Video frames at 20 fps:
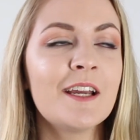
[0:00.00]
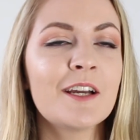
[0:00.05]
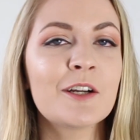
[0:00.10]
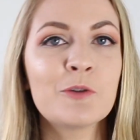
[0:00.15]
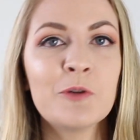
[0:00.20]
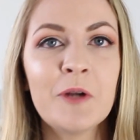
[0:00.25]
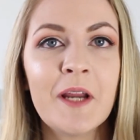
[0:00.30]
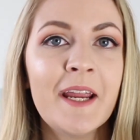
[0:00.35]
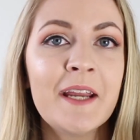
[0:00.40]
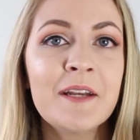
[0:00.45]

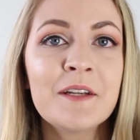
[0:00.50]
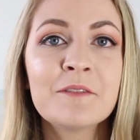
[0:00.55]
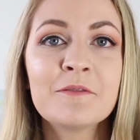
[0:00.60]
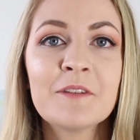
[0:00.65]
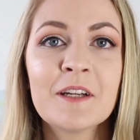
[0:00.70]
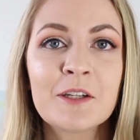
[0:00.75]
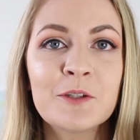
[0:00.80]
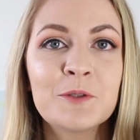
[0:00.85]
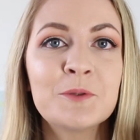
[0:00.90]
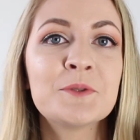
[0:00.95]
creative
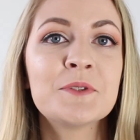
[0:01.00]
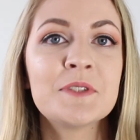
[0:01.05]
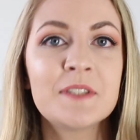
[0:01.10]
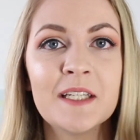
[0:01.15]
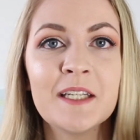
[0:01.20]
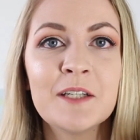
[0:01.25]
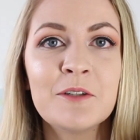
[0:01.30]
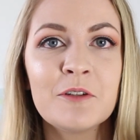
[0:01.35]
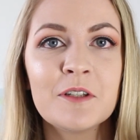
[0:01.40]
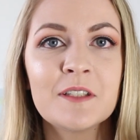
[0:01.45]
and cool
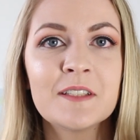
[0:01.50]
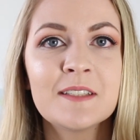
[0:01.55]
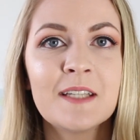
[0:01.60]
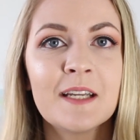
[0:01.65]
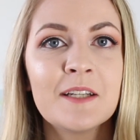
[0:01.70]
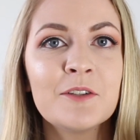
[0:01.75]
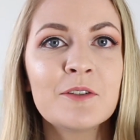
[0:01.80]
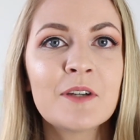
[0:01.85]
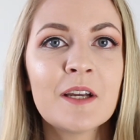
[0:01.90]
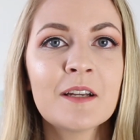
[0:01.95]
secrets
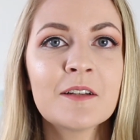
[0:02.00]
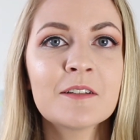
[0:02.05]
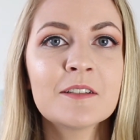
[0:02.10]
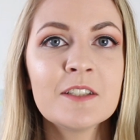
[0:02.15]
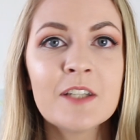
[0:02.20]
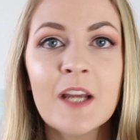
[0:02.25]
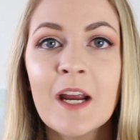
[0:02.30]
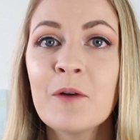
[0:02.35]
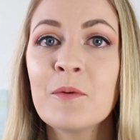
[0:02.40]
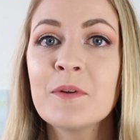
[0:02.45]
that you can
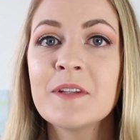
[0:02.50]
share